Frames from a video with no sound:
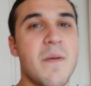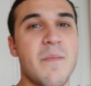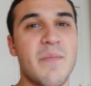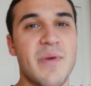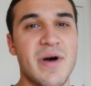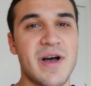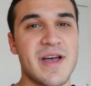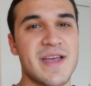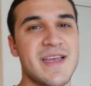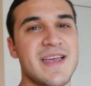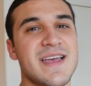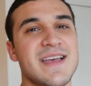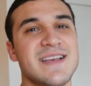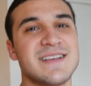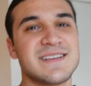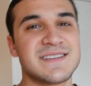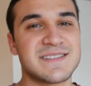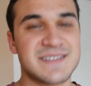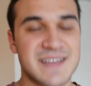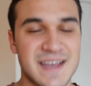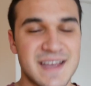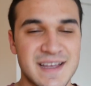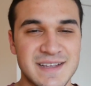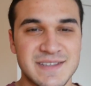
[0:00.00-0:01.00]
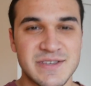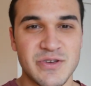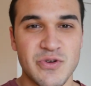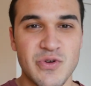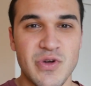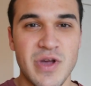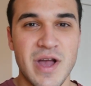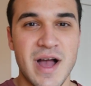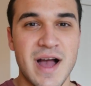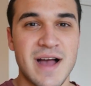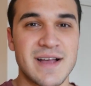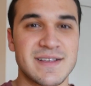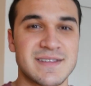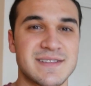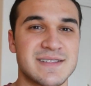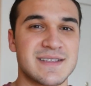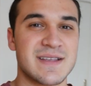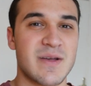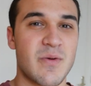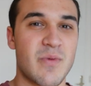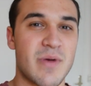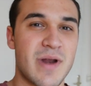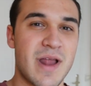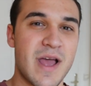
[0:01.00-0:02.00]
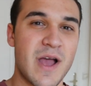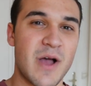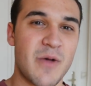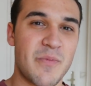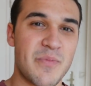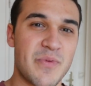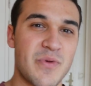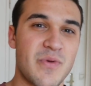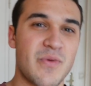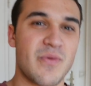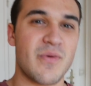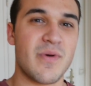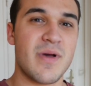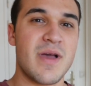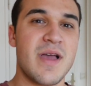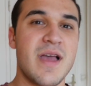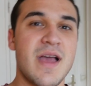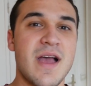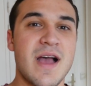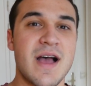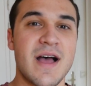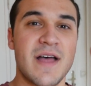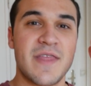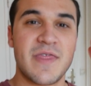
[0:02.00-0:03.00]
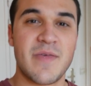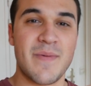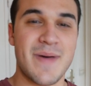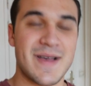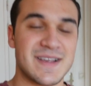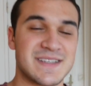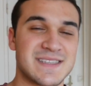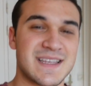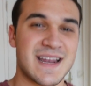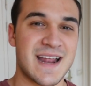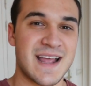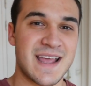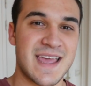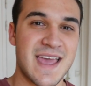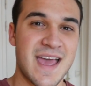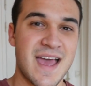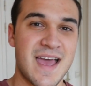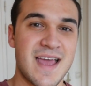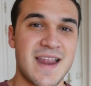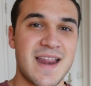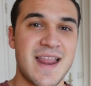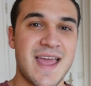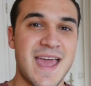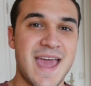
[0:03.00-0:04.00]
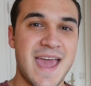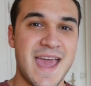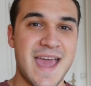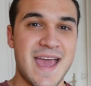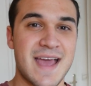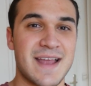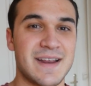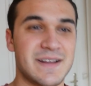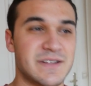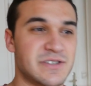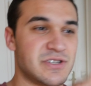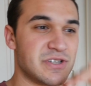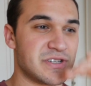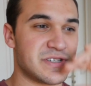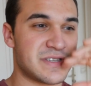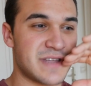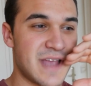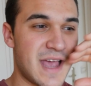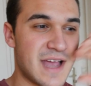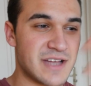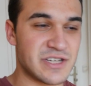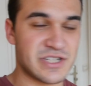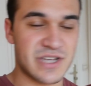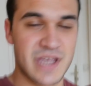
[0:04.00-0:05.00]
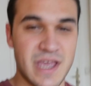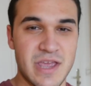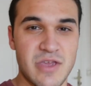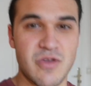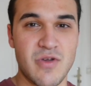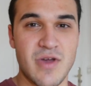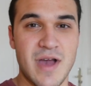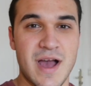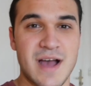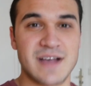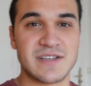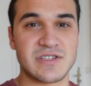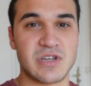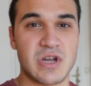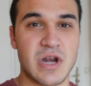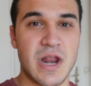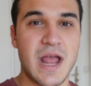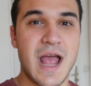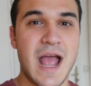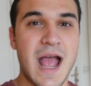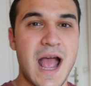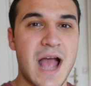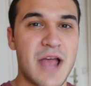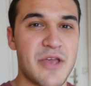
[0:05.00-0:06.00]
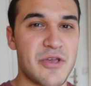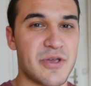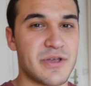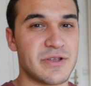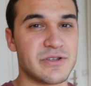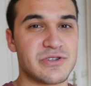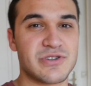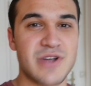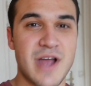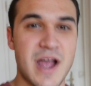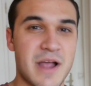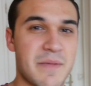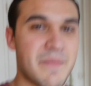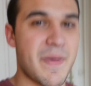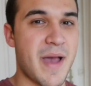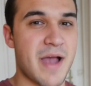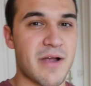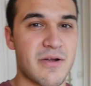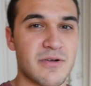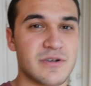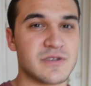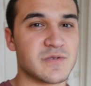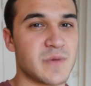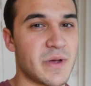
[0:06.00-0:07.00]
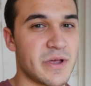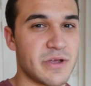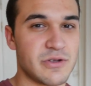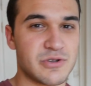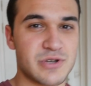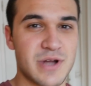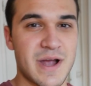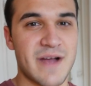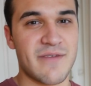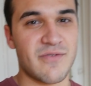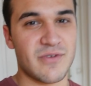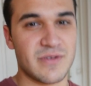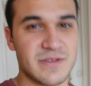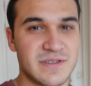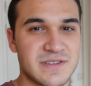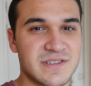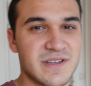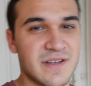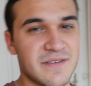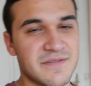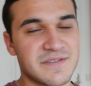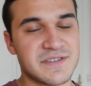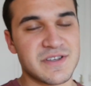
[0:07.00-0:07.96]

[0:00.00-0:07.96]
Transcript: But stay tuned, guys, because I want to help you uh, the best that I can and just educate you guys on how you can track macros while you travel and stuff.